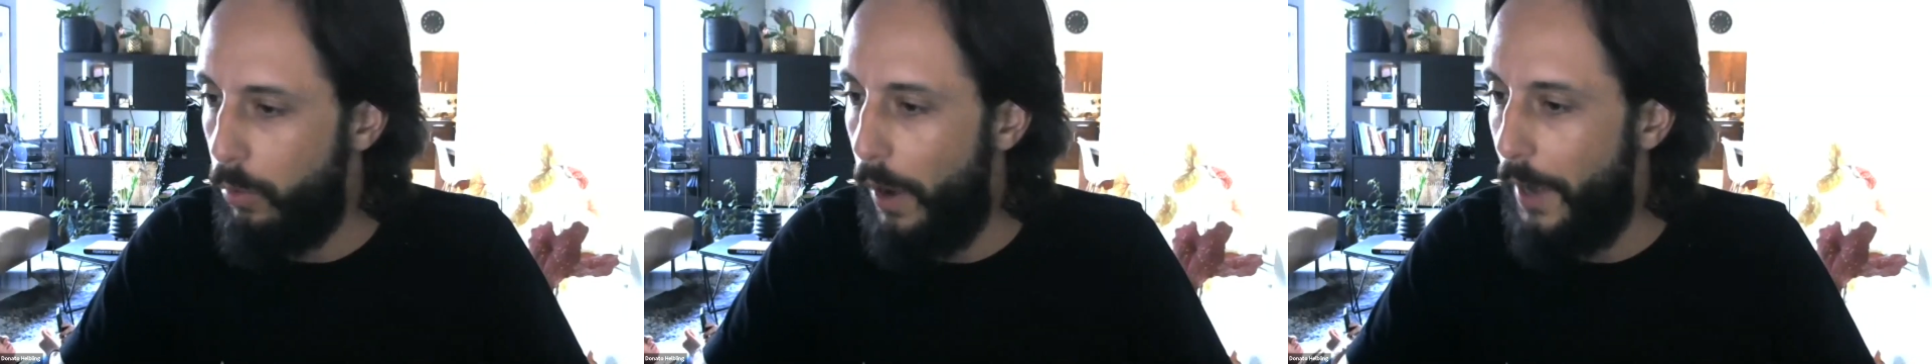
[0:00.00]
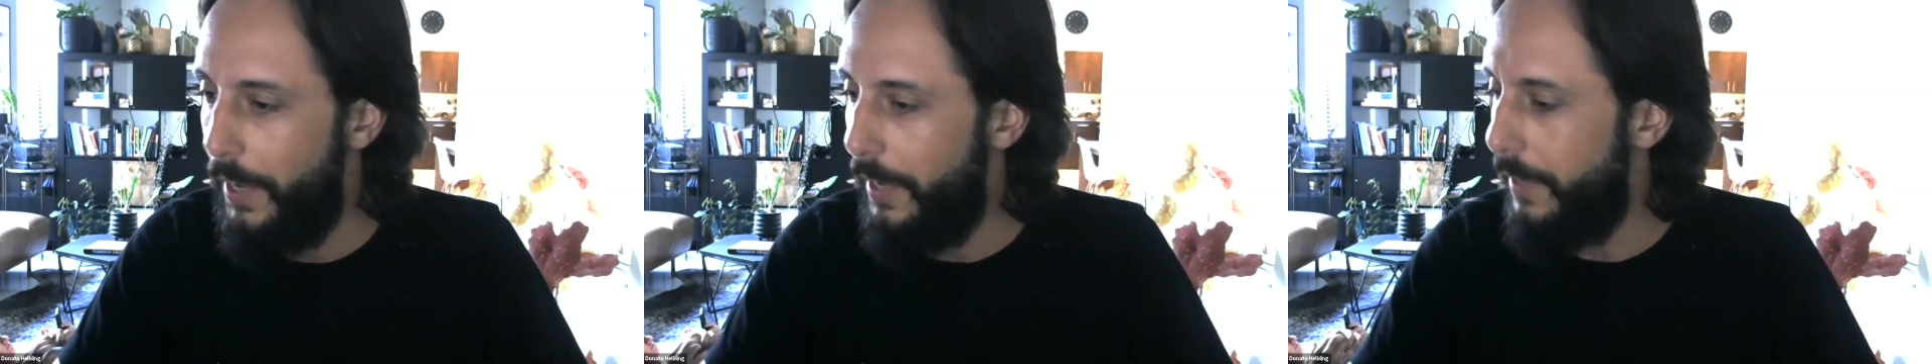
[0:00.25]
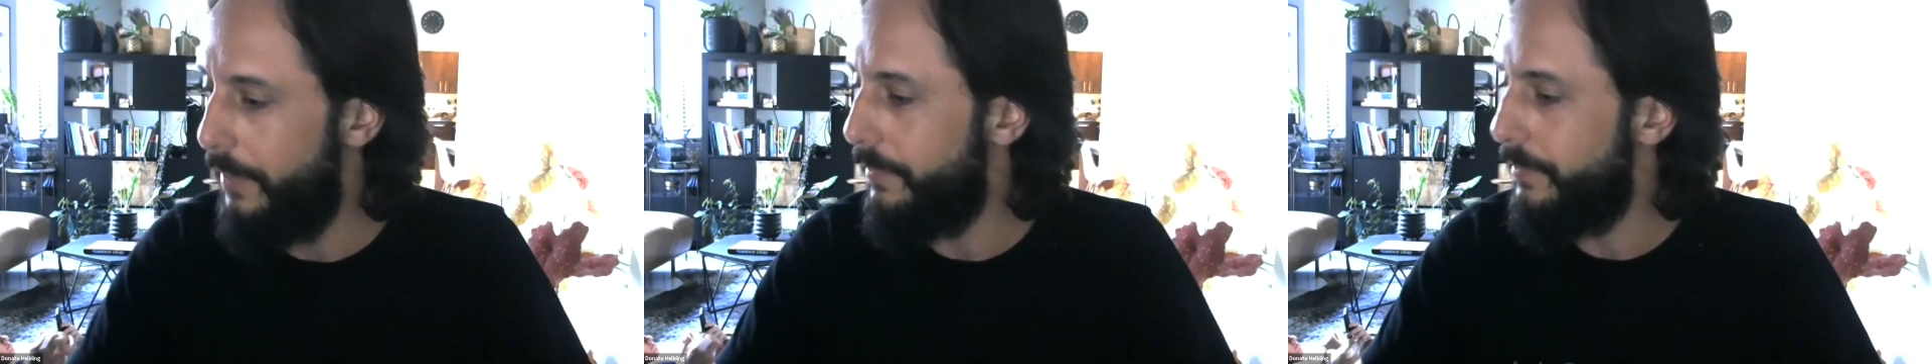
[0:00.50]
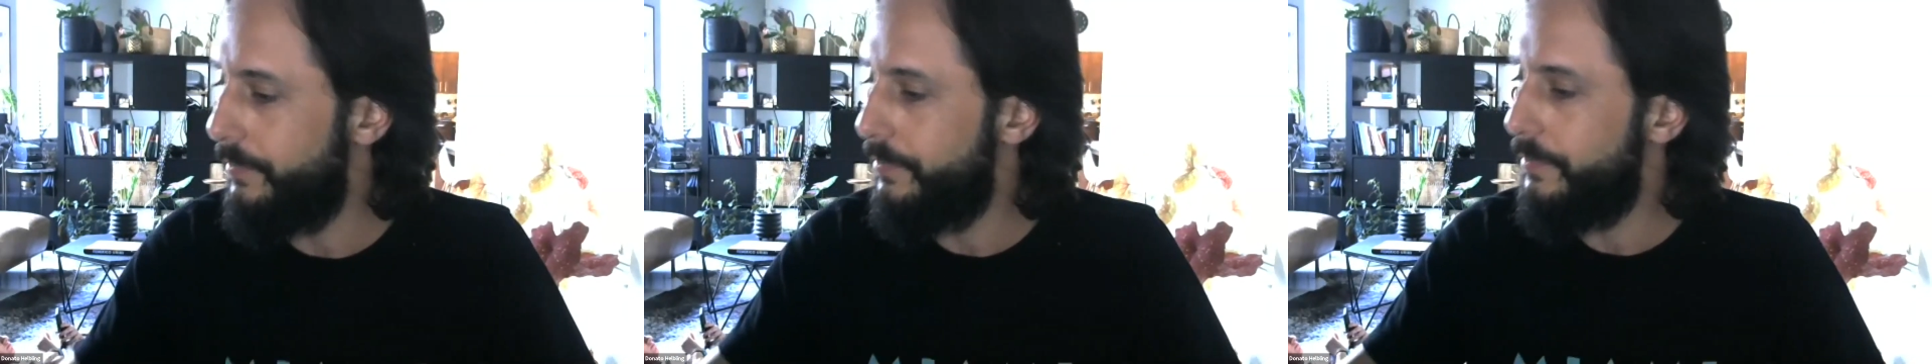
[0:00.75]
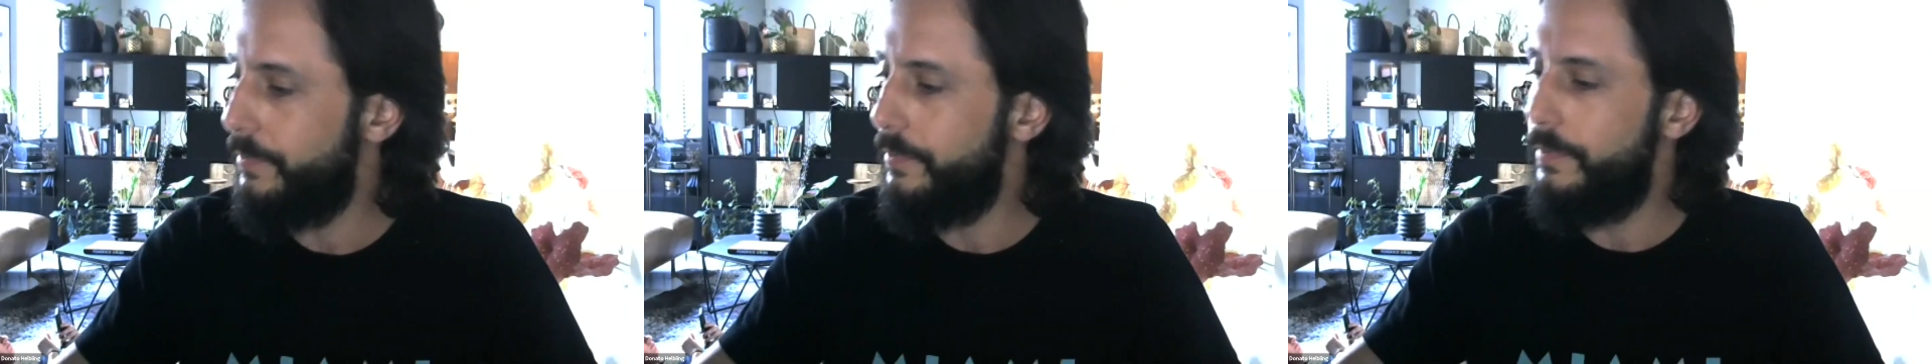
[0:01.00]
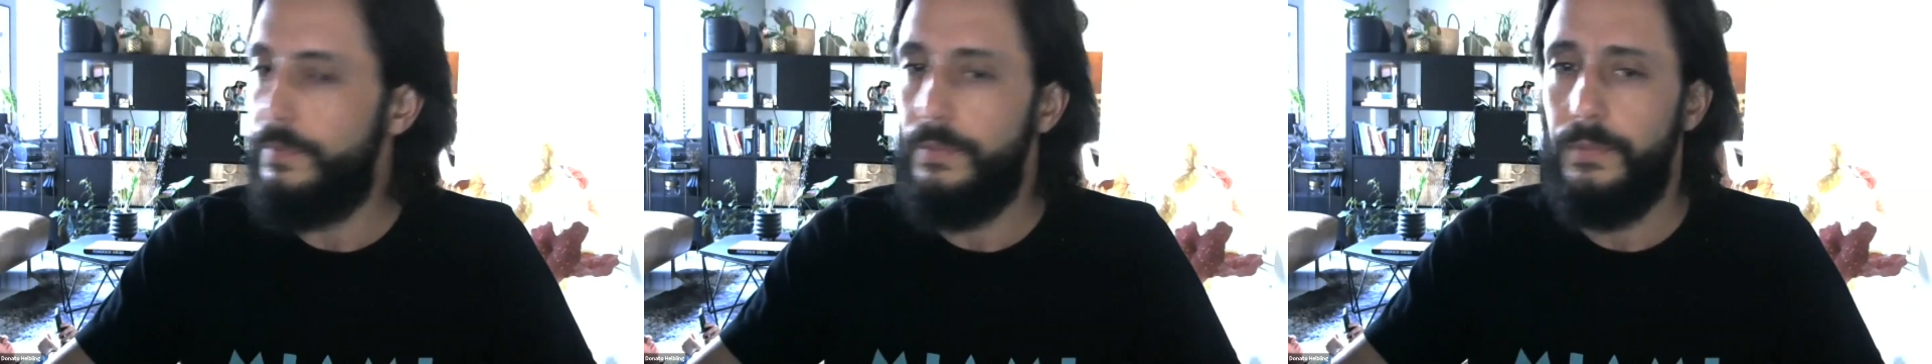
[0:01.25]
already.
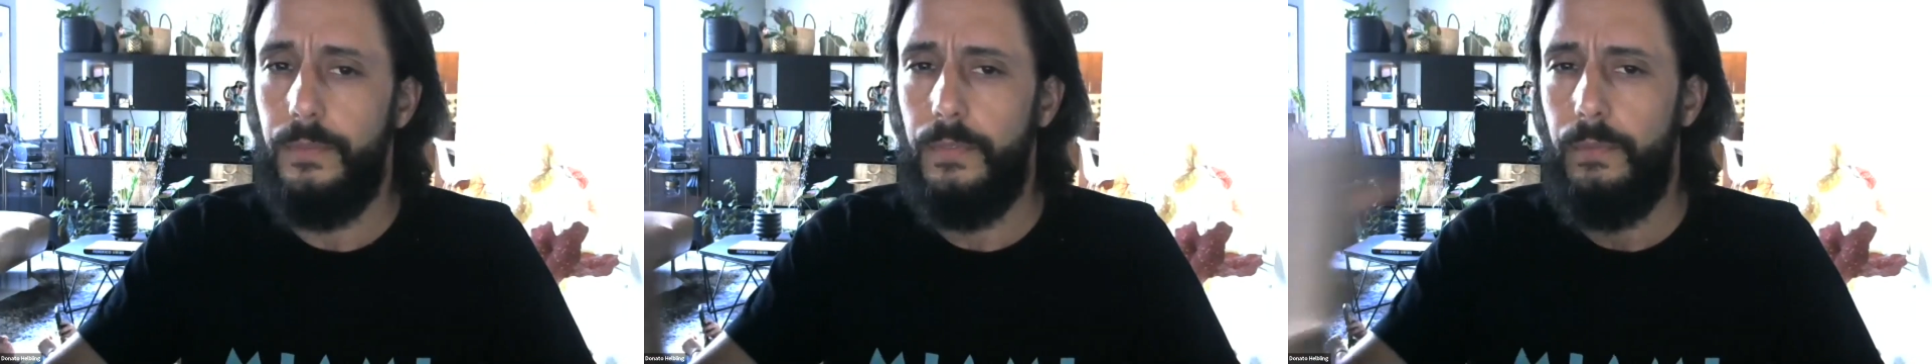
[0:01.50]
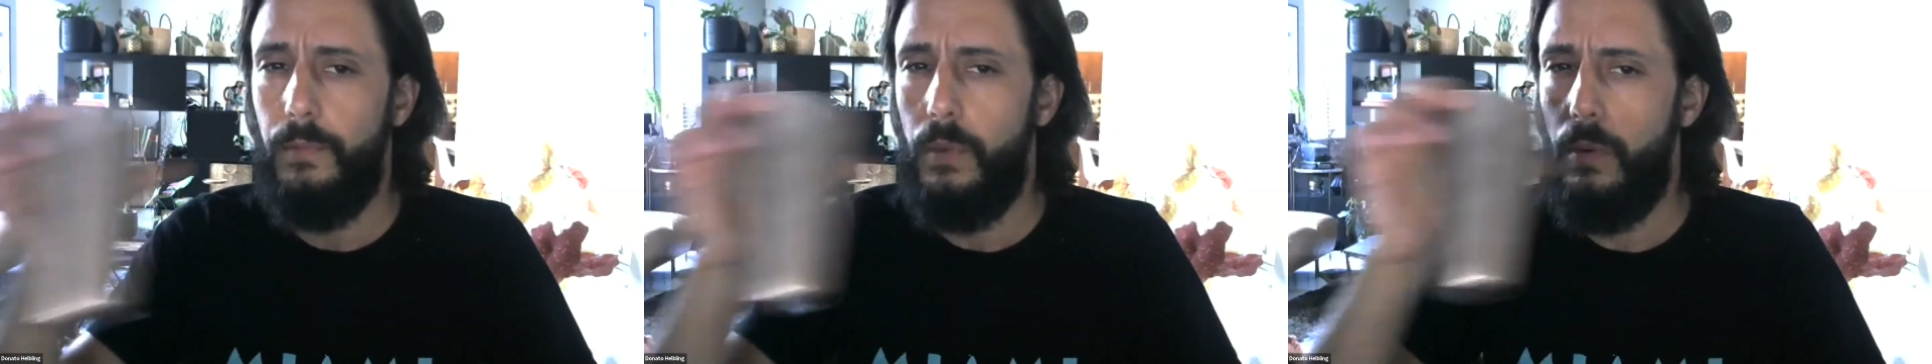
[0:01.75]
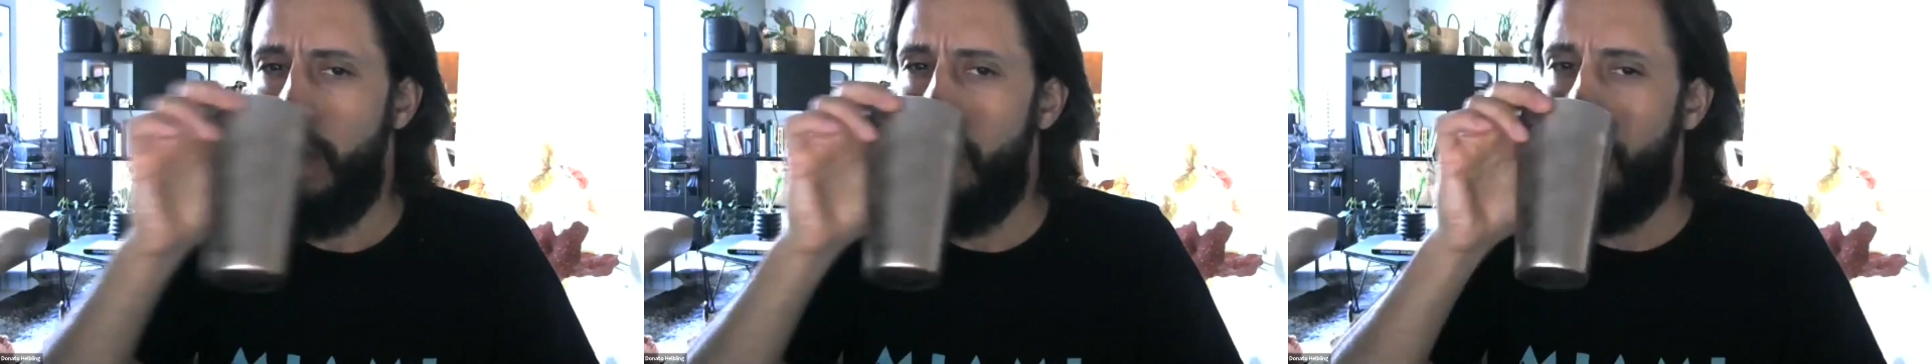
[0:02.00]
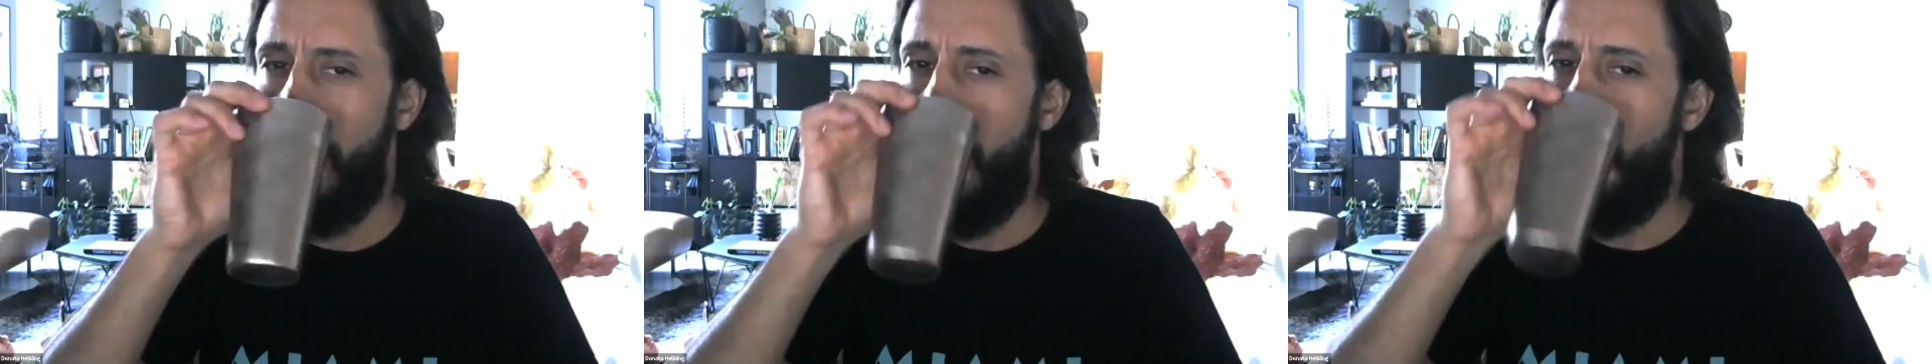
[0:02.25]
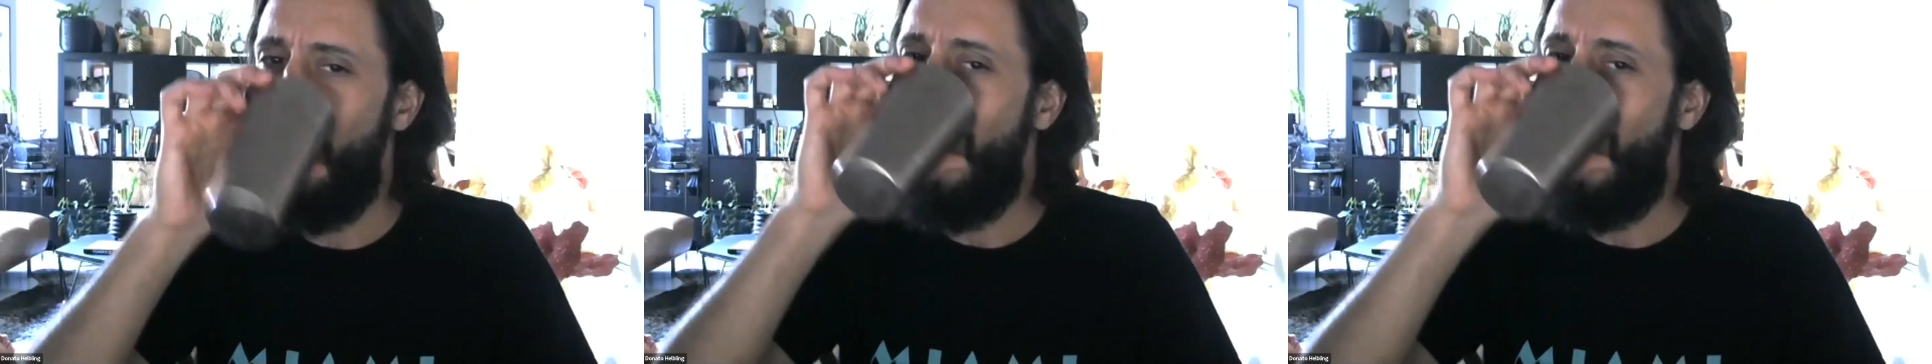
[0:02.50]
Okay.